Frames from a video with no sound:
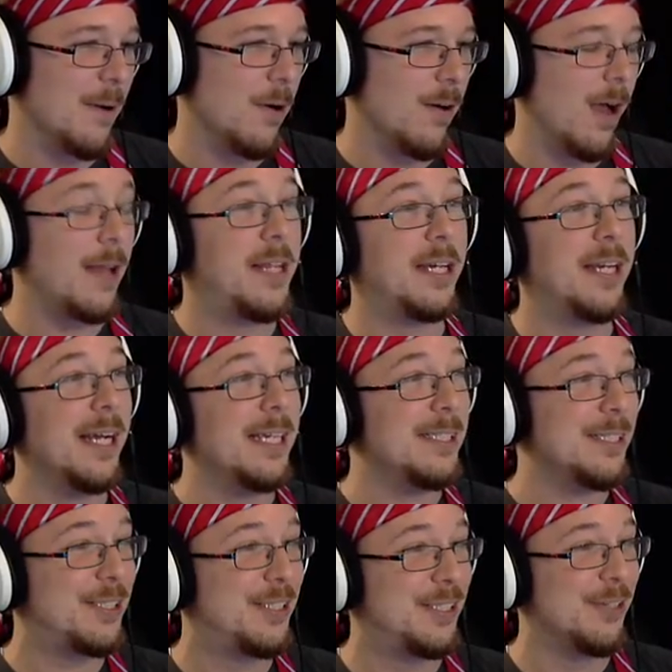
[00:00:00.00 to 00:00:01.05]
Did I
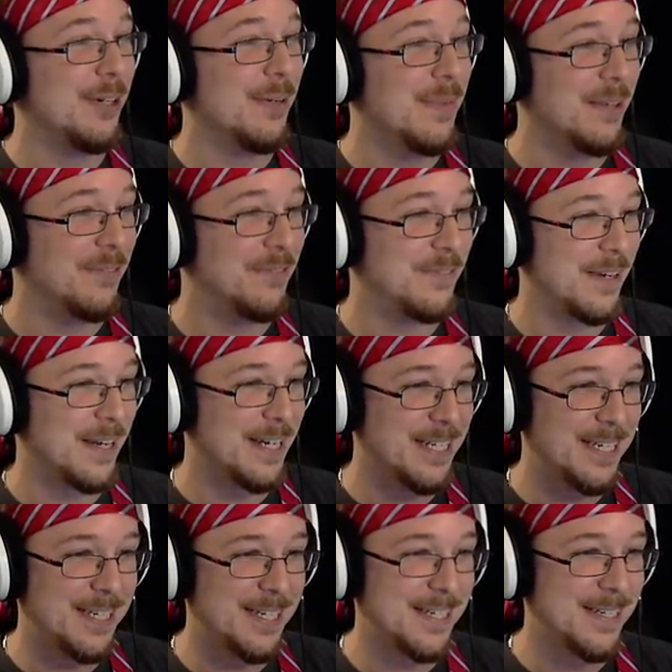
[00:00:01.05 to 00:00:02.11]
just shoot him in the face?